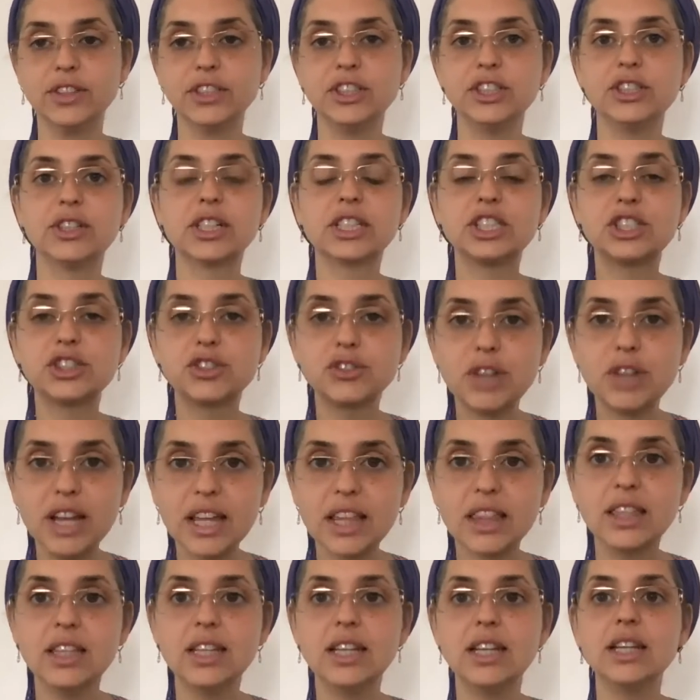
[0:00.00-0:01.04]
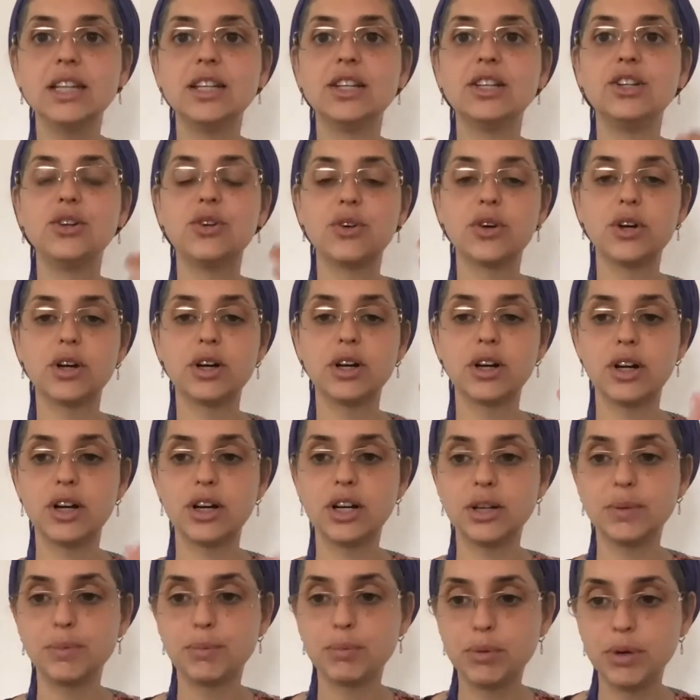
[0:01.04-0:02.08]
You're strengthening your
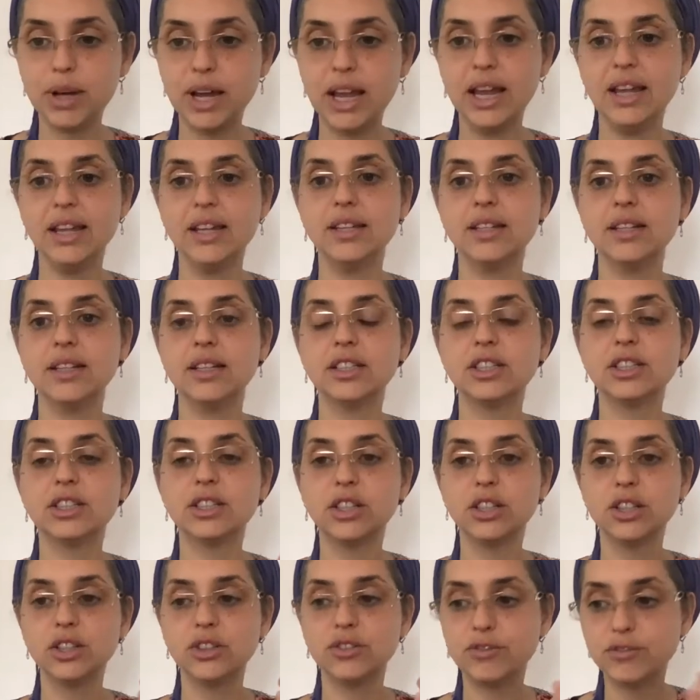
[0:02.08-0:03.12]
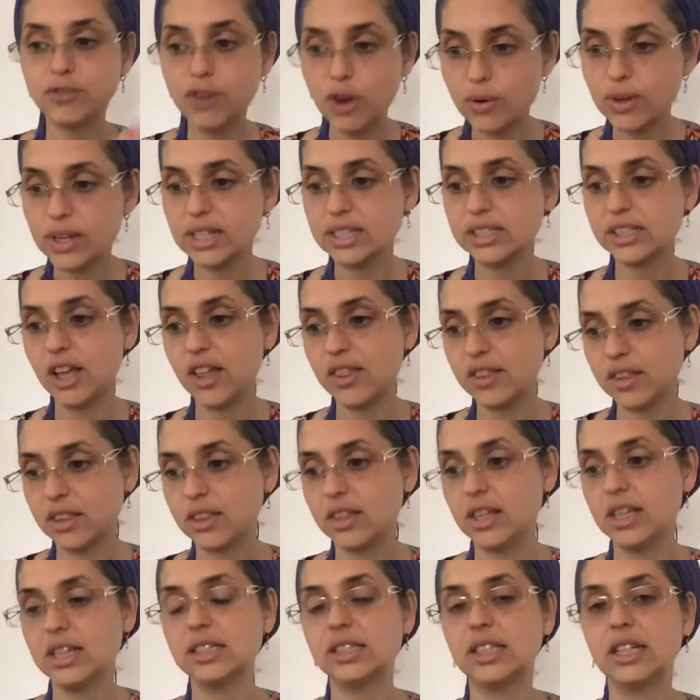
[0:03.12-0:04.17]
brain to focus on the
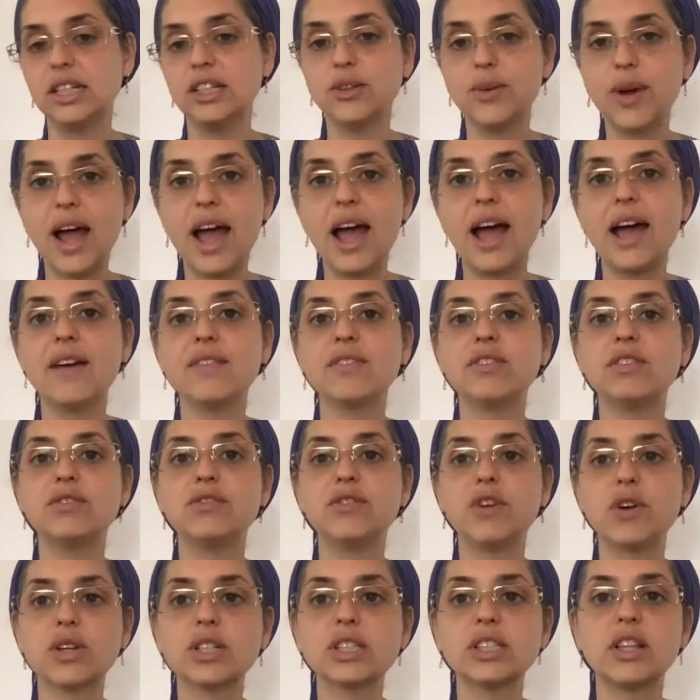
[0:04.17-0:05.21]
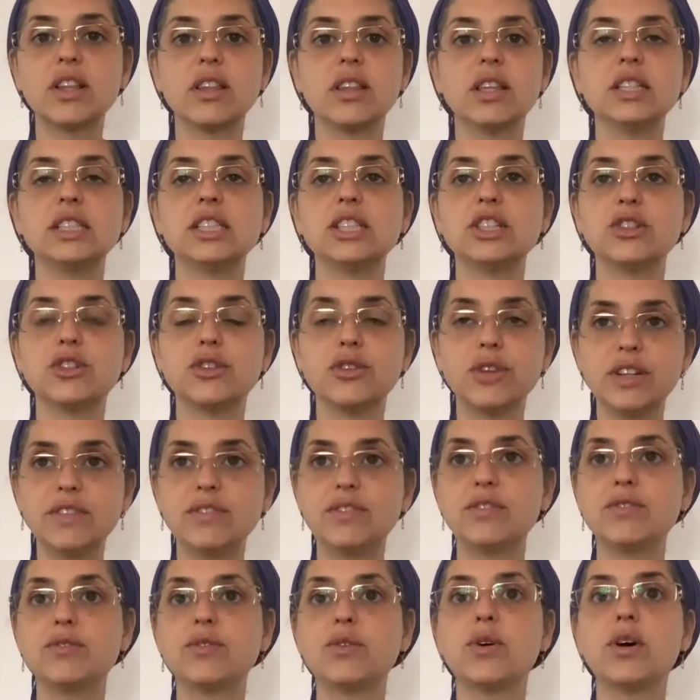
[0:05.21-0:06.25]
things that you have, to focus on things you're
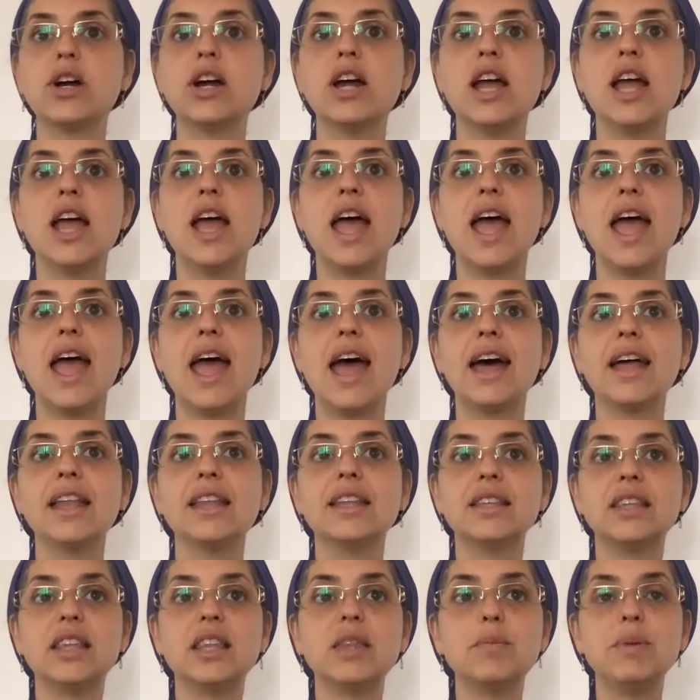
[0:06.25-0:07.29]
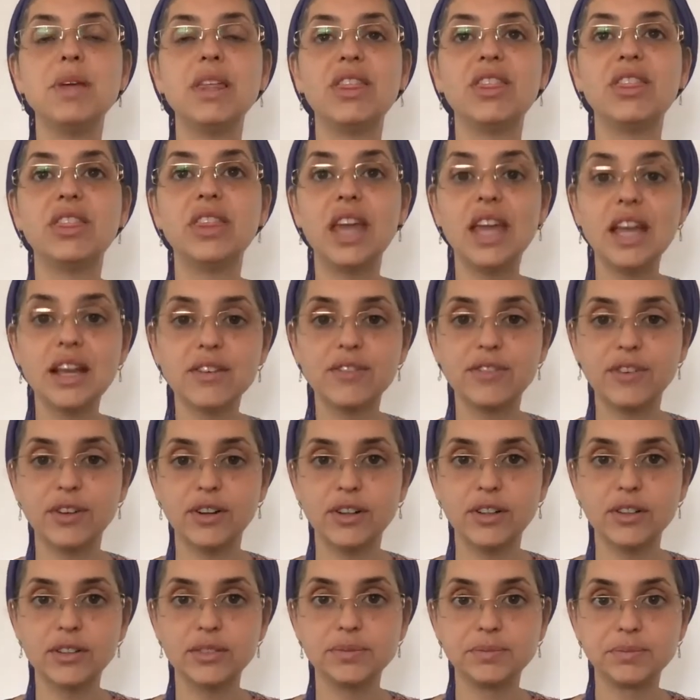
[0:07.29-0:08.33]
grateful for, and be
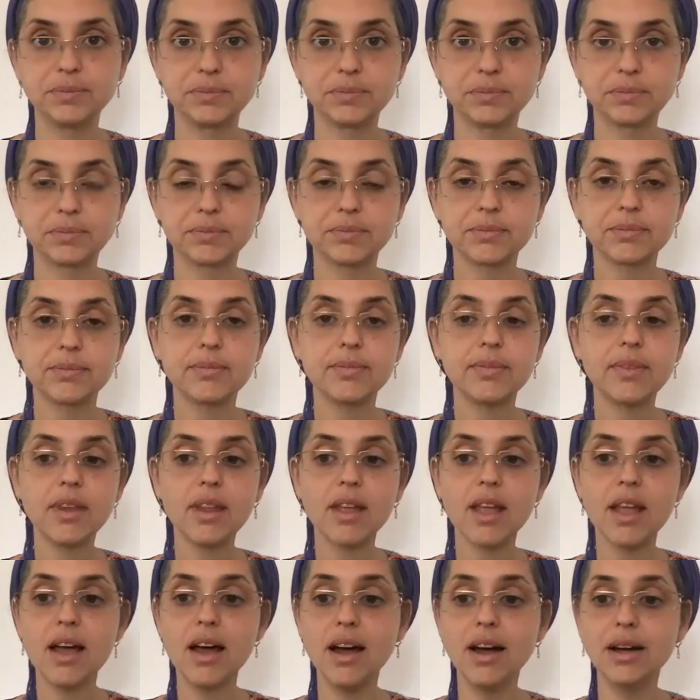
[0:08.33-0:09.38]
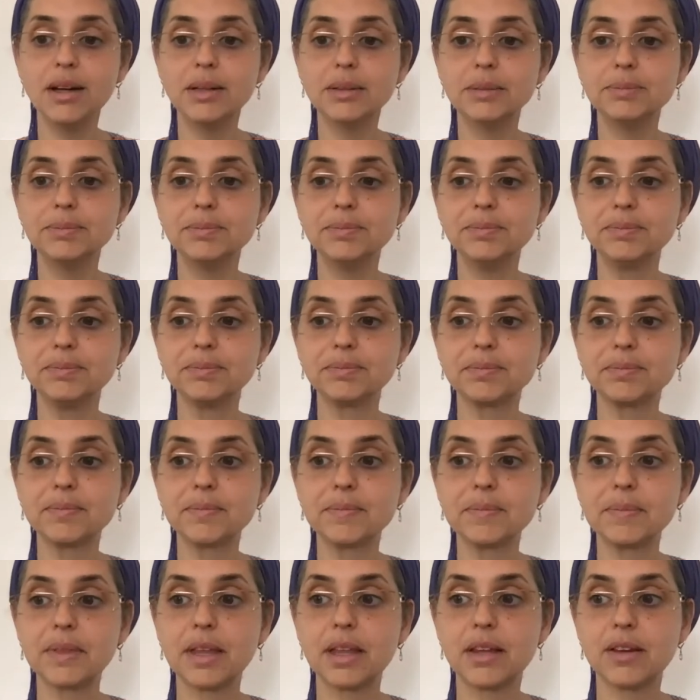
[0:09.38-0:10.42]
thankful
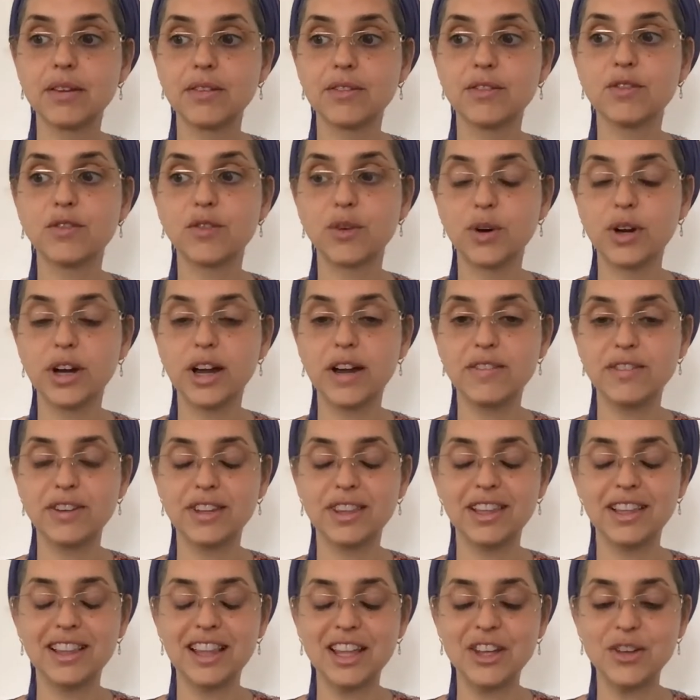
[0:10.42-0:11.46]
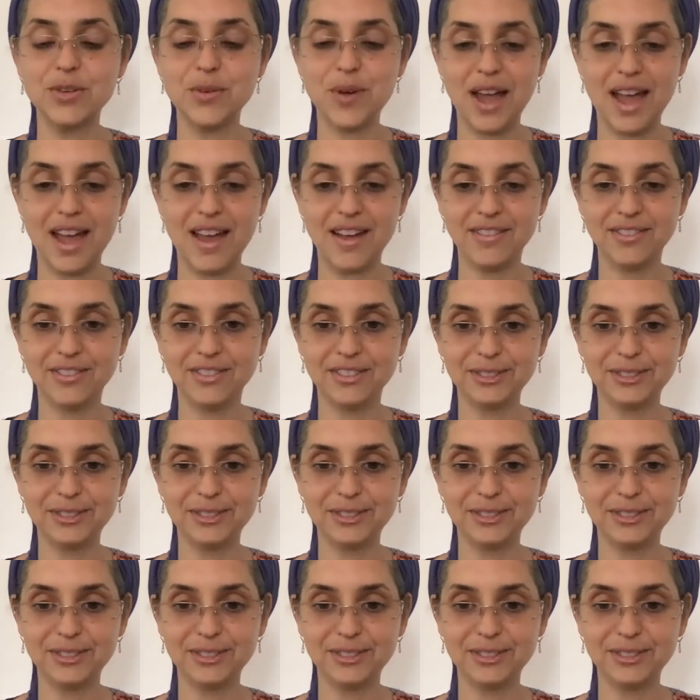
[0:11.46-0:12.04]
for everything that you have.